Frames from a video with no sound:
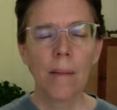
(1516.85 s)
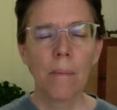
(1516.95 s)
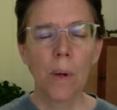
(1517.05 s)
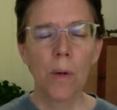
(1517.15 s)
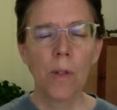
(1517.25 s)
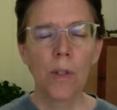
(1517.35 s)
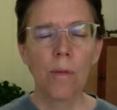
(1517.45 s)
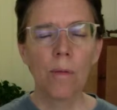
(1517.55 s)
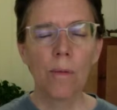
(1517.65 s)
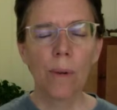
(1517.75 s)
the most
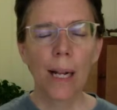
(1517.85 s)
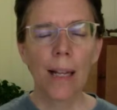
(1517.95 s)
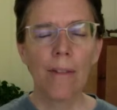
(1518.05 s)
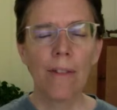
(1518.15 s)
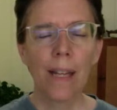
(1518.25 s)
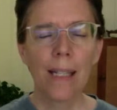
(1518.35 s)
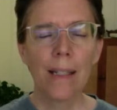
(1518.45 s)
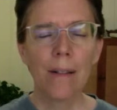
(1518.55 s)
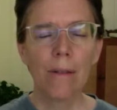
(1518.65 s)
relevant